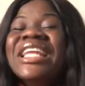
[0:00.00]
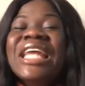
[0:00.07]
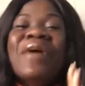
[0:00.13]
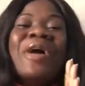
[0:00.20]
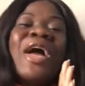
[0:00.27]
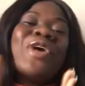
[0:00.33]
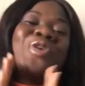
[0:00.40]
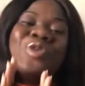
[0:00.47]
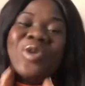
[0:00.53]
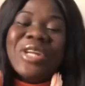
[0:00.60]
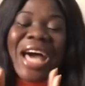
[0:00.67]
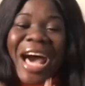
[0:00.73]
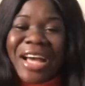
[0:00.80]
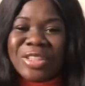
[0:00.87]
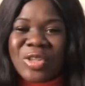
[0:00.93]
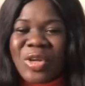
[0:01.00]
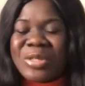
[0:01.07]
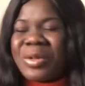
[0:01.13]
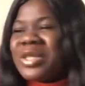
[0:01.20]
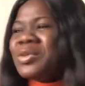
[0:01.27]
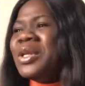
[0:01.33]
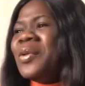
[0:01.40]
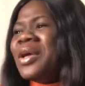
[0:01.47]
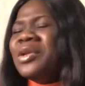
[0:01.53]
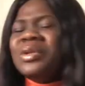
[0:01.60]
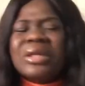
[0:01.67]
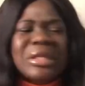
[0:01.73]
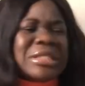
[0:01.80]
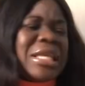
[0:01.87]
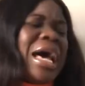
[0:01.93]
They were good actors, because when they were
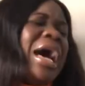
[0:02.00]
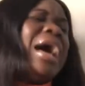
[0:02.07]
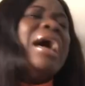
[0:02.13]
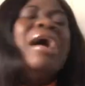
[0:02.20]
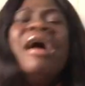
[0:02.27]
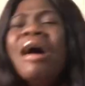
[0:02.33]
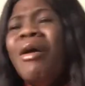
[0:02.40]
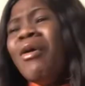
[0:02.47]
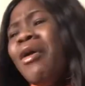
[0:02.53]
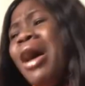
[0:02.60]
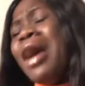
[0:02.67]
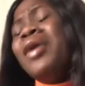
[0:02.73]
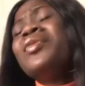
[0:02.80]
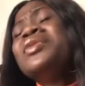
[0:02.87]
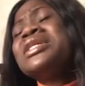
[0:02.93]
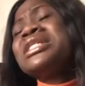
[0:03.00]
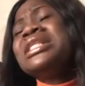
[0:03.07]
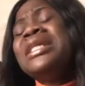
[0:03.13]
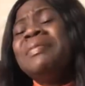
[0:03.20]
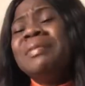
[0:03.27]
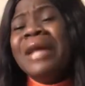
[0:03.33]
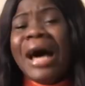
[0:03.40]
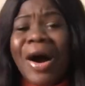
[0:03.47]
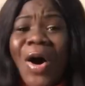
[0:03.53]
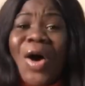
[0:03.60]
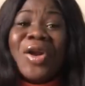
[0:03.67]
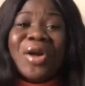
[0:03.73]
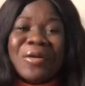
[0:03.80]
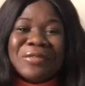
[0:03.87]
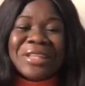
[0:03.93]
looking, say, why we sleep now?
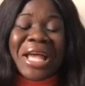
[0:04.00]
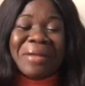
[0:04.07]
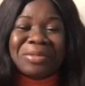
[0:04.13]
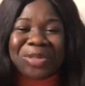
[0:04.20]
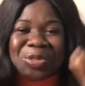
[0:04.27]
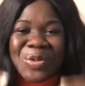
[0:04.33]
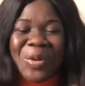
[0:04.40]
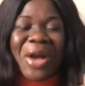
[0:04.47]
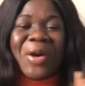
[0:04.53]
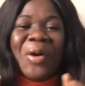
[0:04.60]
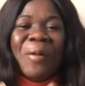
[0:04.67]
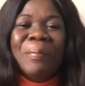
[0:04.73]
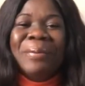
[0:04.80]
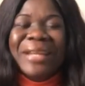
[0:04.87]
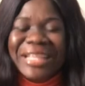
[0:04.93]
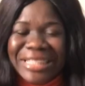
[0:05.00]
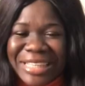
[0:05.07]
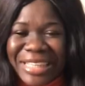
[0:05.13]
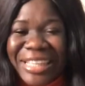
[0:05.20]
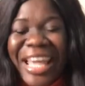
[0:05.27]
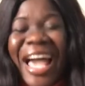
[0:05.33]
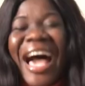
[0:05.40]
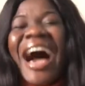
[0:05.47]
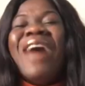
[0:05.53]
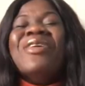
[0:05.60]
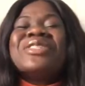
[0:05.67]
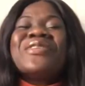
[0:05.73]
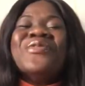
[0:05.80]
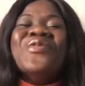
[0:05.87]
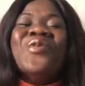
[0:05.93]
All of them too were complaining. I
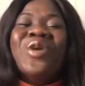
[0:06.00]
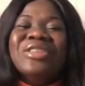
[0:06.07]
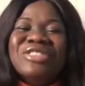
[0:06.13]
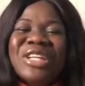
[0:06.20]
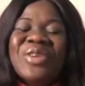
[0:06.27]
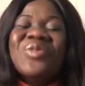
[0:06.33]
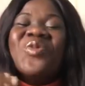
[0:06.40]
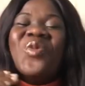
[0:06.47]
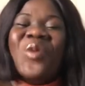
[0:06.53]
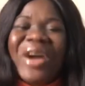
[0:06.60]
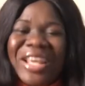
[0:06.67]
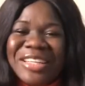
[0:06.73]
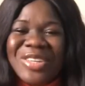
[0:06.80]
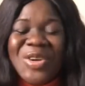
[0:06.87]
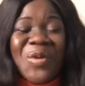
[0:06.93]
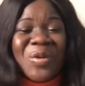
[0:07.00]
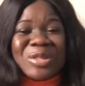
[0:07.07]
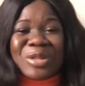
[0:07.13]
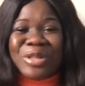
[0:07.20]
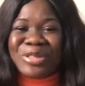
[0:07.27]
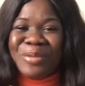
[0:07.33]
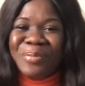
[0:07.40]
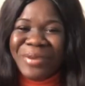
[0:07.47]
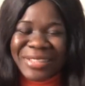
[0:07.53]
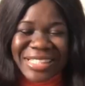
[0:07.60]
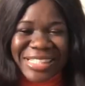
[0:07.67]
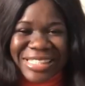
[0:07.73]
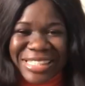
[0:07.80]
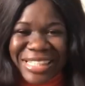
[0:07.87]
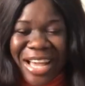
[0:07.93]
was even wondering when Neo was going to bring
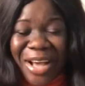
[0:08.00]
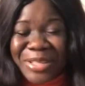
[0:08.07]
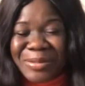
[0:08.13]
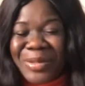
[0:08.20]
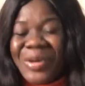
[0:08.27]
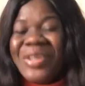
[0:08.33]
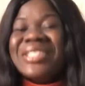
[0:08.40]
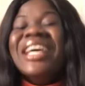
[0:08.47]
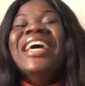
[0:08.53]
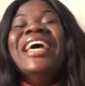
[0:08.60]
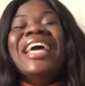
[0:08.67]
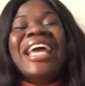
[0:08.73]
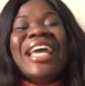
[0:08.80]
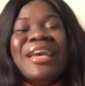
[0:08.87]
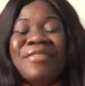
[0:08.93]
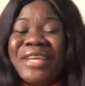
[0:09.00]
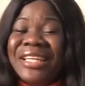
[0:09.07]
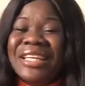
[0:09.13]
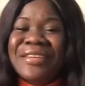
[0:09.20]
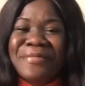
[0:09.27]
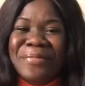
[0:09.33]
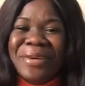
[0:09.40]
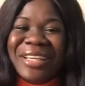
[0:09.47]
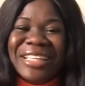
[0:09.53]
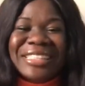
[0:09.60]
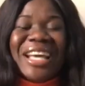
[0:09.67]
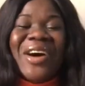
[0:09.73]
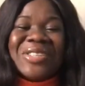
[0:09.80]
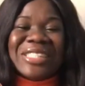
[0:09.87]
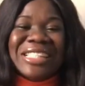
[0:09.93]
this thing out, because if he didn't bring it
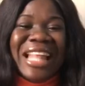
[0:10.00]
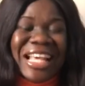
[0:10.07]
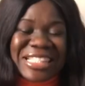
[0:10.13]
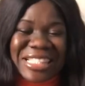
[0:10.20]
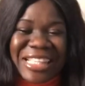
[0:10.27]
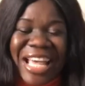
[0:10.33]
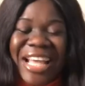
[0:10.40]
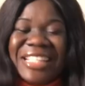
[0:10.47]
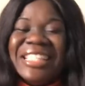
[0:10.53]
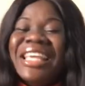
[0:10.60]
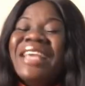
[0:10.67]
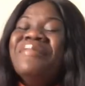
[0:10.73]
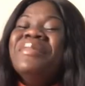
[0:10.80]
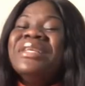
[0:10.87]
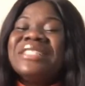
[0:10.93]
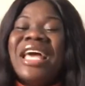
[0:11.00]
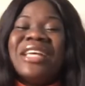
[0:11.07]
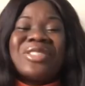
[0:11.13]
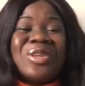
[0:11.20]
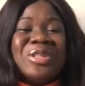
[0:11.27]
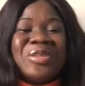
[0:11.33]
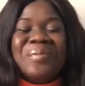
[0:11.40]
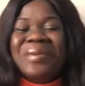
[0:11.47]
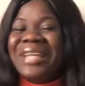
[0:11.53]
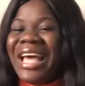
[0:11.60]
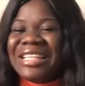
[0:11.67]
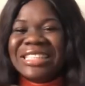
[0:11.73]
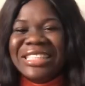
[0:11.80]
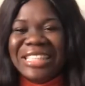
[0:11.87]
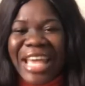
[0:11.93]
out last night, it means that it's going to be
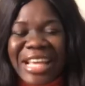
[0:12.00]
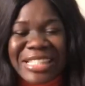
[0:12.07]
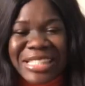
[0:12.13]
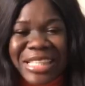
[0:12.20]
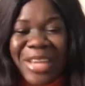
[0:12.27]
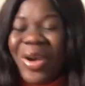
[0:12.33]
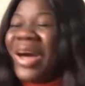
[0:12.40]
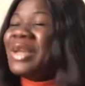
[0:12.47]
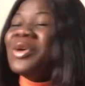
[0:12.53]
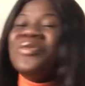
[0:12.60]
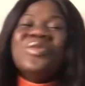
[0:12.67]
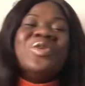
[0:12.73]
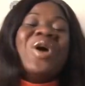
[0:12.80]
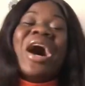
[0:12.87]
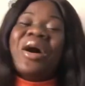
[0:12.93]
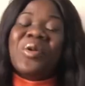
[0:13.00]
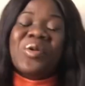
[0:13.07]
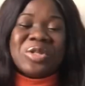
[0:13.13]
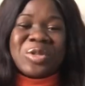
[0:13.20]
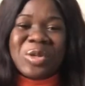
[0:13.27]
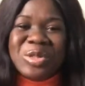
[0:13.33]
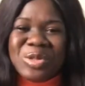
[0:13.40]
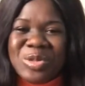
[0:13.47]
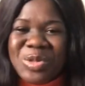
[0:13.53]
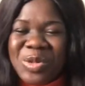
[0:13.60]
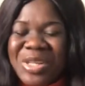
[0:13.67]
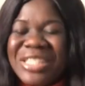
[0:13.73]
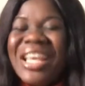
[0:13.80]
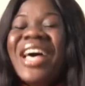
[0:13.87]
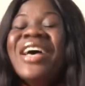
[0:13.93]
like the next day. I don't even know how he was going to do
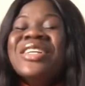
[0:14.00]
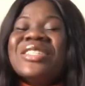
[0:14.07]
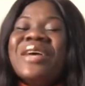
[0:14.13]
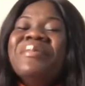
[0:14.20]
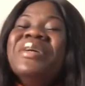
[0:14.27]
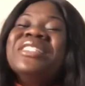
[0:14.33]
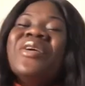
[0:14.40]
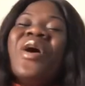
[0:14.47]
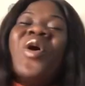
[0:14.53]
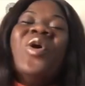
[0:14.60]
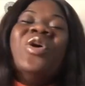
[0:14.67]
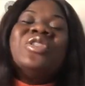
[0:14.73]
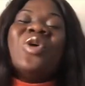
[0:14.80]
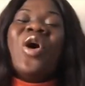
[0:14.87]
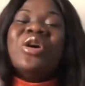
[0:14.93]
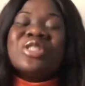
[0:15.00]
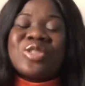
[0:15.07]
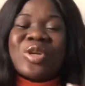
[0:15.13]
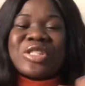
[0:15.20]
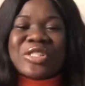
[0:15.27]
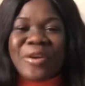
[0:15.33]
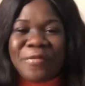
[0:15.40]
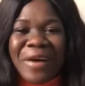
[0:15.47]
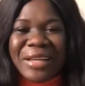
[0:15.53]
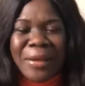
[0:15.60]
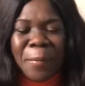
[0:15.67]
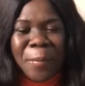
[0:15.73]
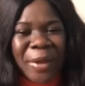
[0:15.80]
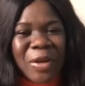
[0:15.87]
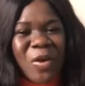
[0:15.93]
it. So it means they were going to also suffer the
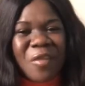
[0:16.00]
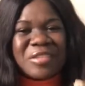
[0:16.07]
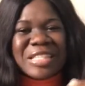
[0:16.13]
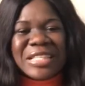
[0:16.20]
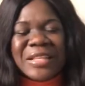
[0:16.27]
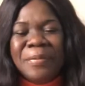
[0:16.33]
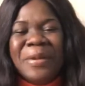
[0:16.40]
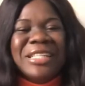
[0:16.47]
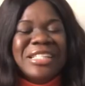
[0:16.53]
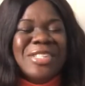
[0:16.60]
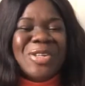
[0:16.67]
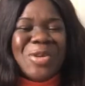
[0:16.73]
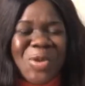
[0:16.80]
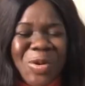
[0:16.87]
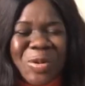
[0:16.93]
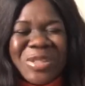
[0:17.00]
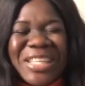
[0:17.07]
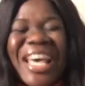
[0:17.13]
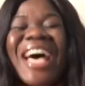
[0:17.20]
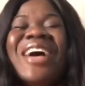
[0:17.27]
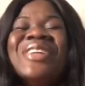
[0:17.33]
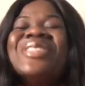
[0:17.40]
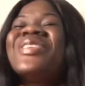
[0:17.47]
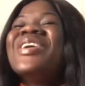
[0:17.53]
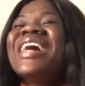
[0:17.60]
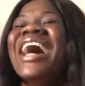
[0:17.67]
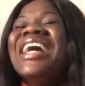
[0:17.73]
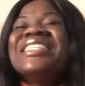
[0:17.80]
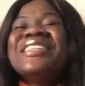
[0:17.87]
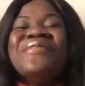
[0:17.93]
pain of sleeping in the cold. So
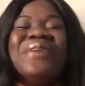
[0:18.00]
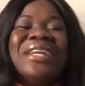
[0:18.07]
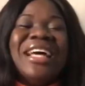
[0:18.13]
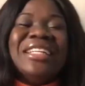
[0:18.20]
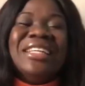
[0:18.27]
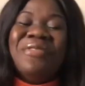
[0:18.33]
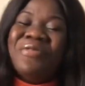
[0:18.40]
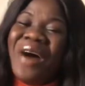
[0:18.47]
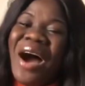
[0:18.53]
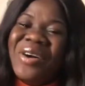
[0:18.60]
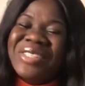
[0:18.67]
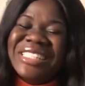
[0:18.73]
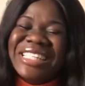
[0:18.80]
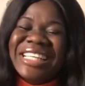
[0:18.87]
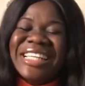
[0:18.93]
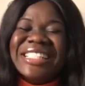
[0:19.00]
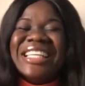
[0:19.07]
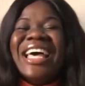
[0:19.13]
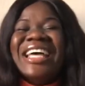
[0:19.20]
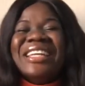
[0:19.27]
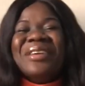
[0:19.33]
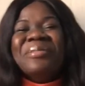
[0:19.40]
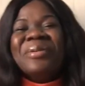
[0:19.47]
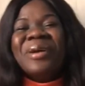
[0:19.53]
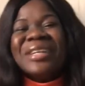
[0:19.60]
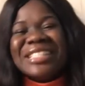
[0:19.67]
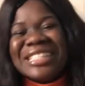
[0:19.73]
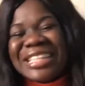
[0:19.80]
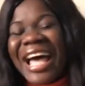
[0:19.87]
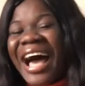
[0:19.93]
guys, they finally found it. They
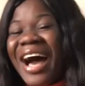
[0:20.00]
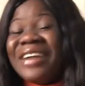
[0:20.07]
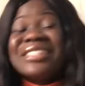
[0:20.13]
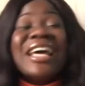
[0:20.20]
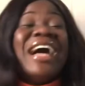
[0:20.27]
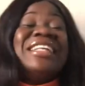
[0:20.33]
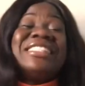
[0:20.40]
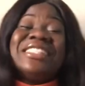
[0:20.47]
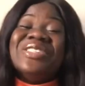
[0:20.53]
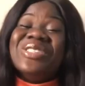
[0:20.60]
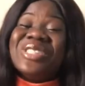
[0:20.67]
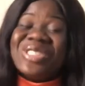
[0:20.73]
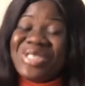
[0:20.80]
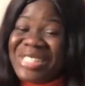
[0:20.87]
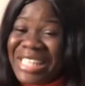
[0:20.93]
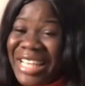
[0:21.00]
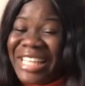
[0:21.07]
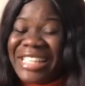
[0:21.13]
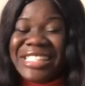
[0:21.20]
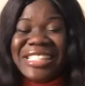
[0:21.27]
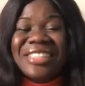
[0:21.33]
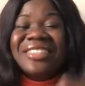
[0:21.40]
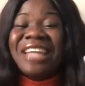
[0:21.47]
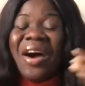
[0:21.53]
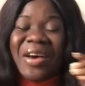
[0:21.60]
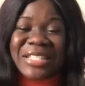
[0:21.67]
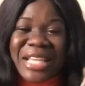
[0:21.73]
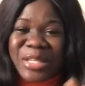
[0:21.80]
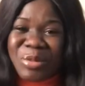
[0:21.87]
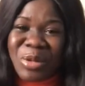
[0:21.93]
brought it out. Until today, till now,
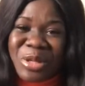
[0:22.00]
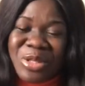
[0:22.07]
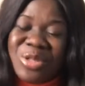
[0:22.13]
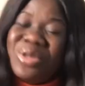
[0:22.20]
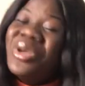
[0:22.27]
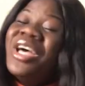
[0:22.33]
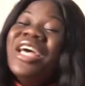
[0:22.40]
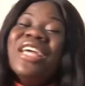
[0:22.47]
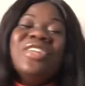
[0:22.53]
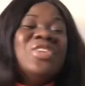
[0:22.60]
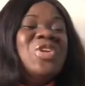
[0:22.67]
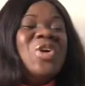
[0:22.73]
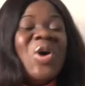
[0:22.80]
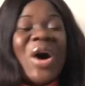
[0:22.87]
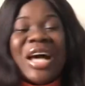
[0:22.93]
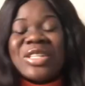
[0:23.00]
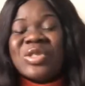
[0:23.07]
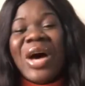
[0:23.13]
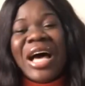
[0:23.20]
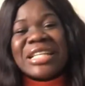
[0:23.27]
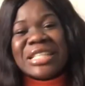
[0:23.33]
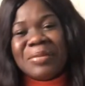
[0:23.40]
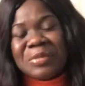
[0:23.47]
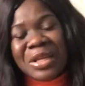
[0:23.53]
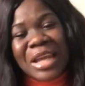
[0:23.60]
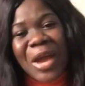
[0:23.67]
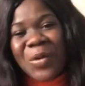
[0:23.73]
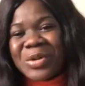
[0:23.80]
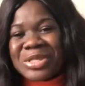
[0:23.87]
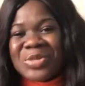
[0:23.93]
as I speak with you, Neo has not accepted
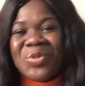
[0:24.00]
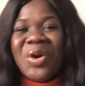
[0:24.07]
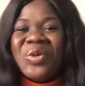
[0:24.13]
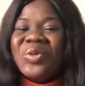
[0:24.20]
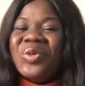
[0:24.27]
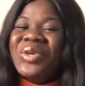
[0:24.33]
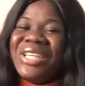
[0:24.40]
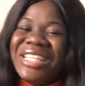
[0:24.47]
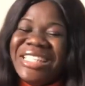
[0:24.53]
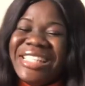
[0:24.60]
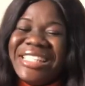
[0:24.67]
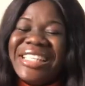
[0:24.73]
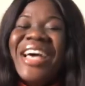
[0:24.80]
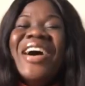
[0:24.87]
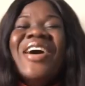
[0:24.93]
that I was the one who hid it.